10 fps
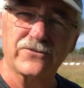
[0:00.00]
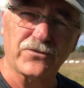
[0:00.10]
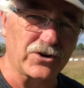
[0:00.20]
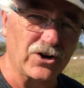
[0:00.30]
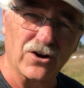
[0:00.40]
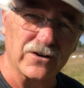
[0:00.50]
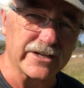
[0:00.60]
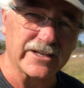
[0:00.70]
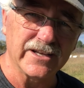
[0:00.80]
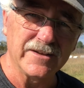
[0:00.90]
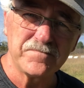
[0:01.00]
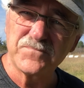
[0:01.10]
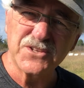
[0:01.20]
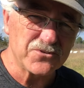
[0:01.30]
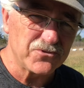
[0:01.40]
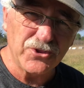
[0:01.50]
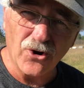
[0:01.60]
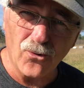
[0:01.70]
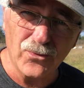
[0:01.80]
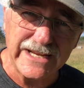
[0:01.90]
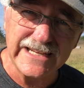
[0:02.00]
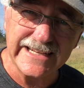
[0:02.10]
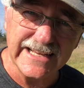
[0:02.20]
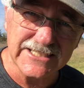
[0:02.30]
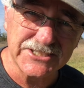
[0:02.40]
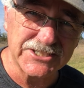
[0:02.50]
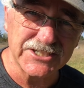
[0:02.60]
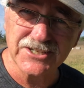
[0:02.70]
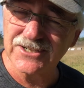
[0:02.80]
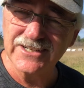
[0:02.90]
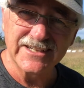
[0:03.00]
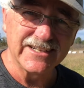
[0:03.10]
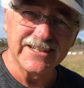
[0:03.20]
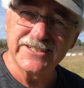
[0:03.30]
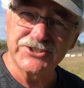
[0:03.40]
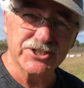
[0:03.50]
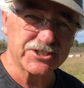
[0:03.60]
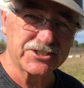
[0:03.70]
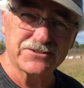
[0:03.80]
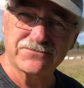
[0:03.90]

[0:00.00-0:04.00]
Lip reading: for garlic. No weed next year, just